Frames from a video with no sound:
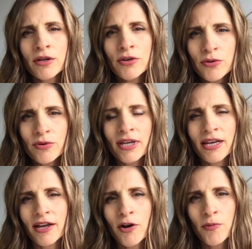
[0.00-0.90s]
you can
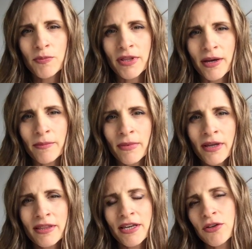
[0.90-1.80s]
help them,
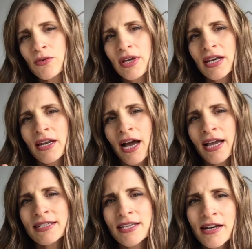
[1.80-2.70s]
that you can
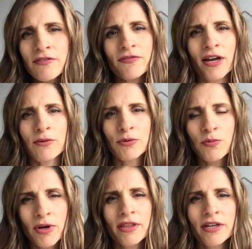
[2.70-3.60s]
identify with
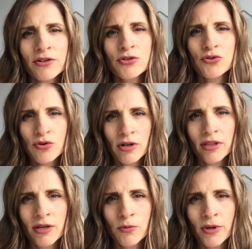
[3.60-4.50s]
what they're
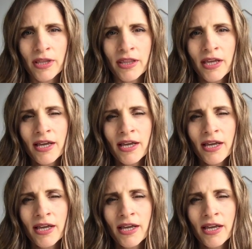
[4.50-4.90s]
struggling with,